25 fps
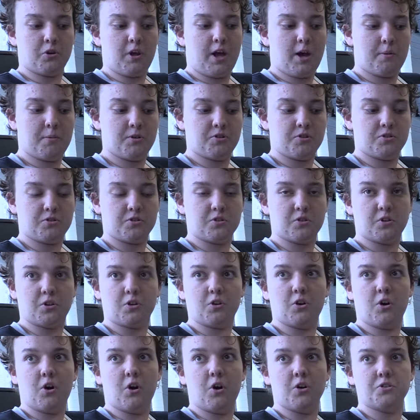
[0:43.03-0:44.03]
how much it's going
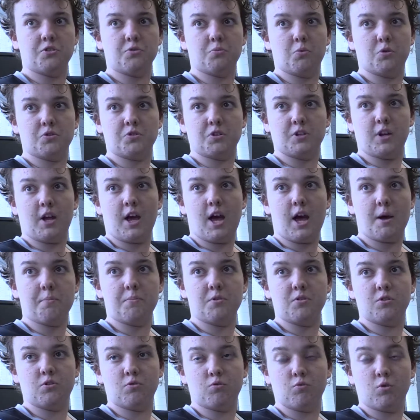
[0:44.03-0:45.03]
to cost, what's going to
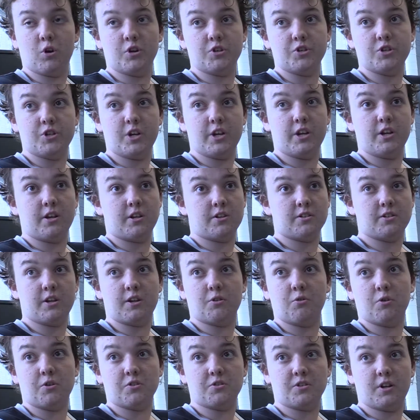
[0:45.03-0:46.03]
happen, the run sheet,
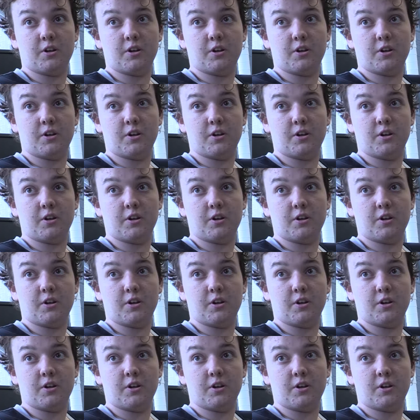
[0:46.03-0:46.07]
etc.,